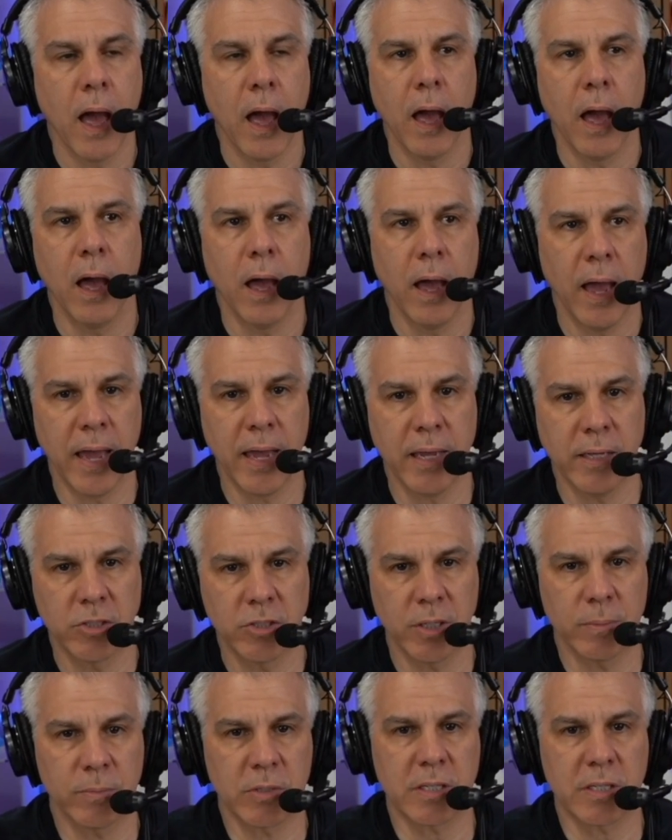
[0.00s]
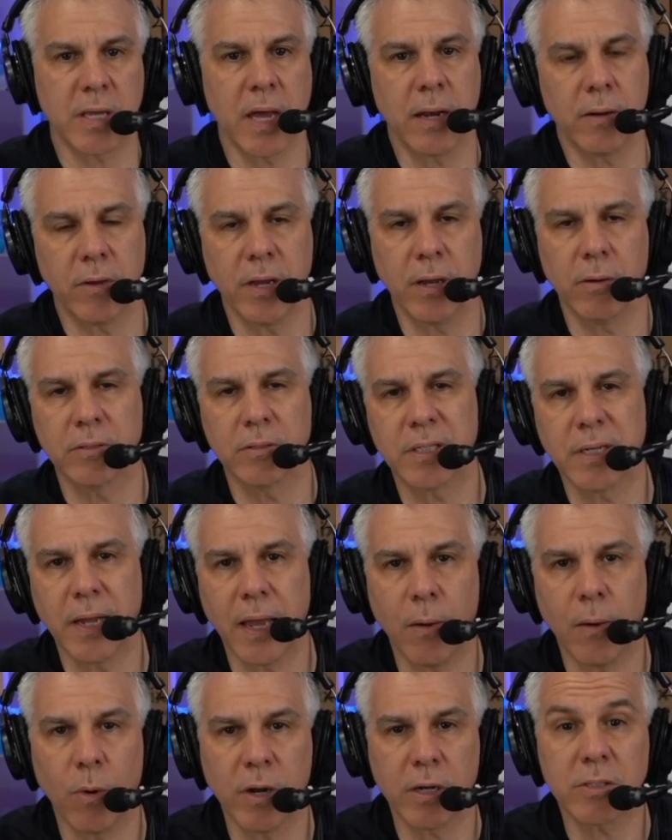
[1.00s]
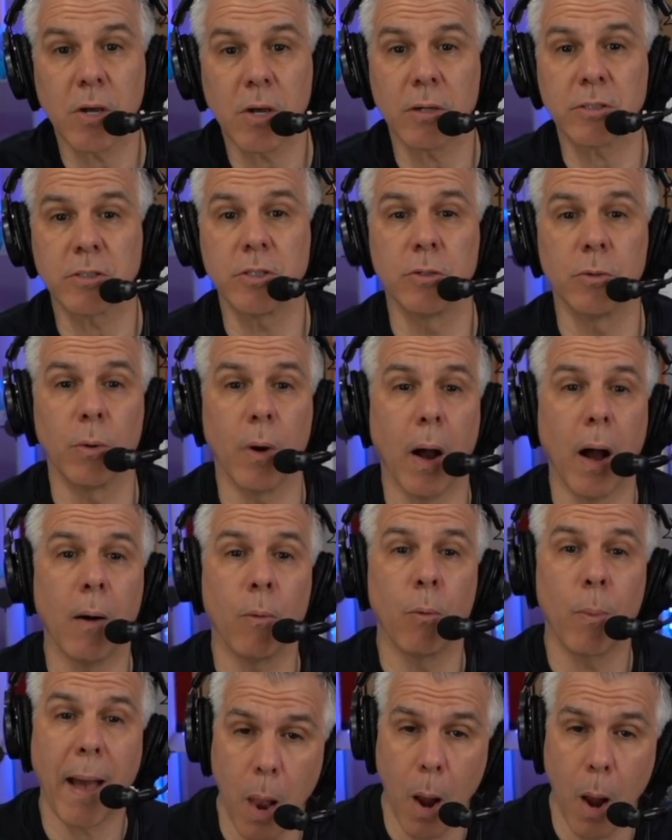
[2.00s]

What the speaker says: Hey, Jim Toscano here, and today I want to talk to you about...